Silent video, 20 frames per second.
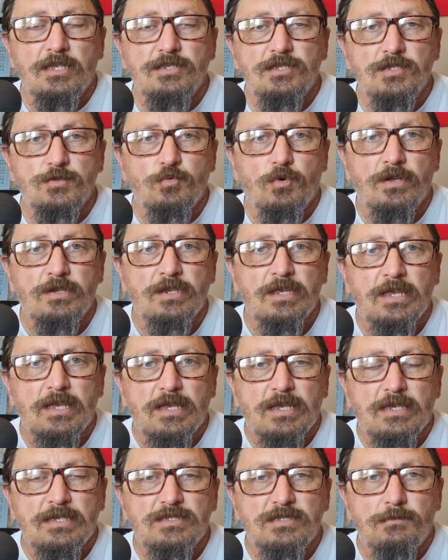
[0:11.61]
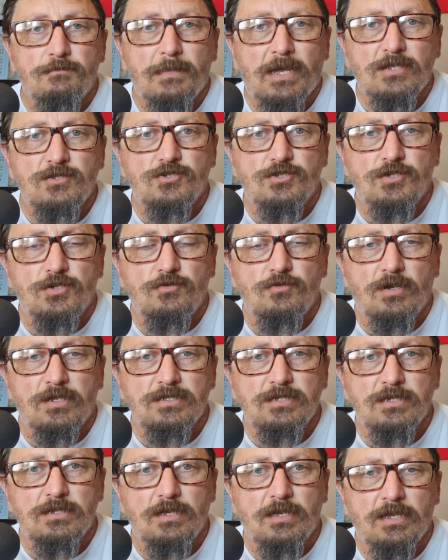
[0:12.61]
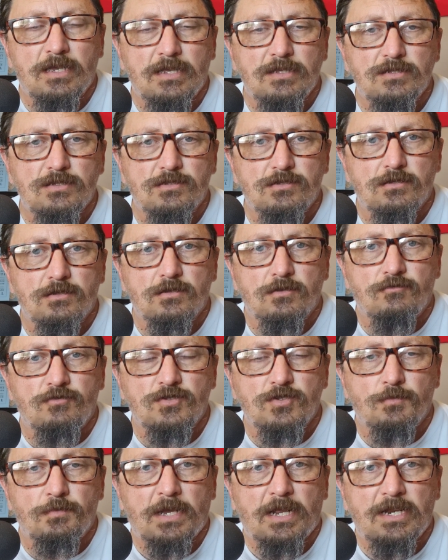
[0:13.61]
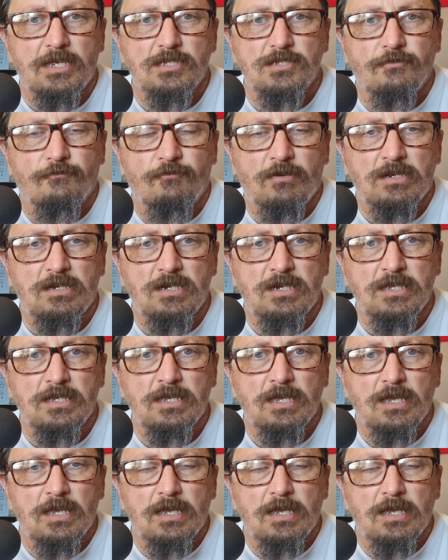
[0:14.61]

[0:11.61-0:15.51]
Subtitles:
This one is the Manchester United against Crystal Palace friendly